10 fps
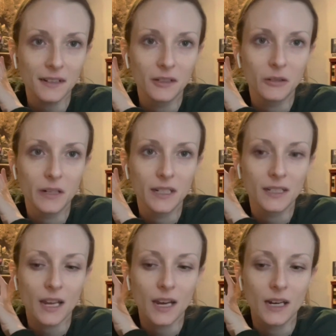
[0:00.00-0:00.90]
who
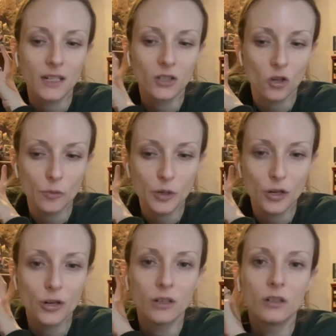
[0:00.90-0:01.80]
is a
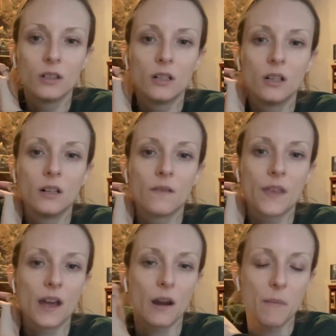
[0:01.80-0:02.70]
sculpture
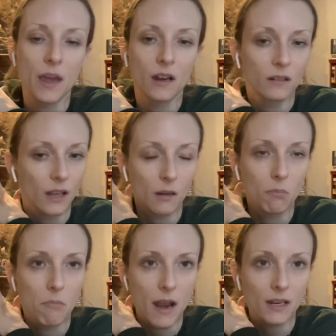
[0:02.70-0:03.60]
that a man like
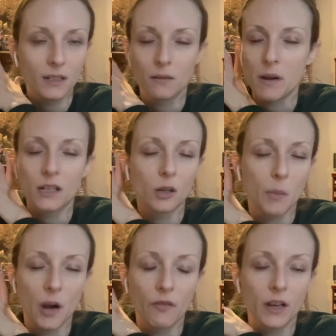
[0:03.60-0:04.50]
makes and makes her
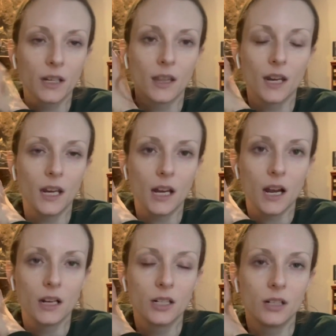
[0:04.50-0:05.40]
perfect, and then
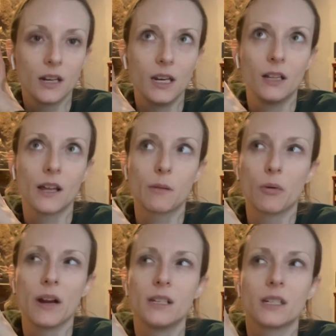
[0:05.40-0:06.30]
he like
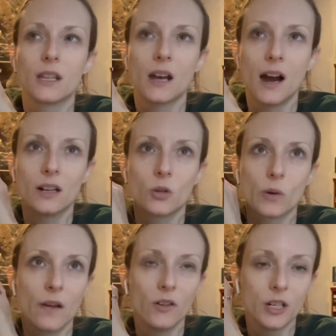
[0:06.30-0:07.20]
prays to the gods or
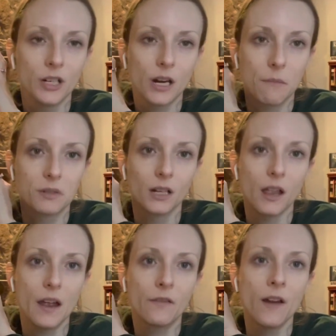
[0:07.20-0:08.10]
whatever and she comes to
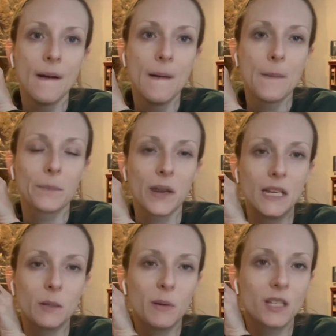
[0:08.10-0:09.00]
life, but
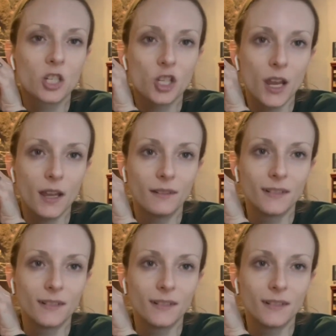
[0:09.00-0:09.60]
he's a piece of shit.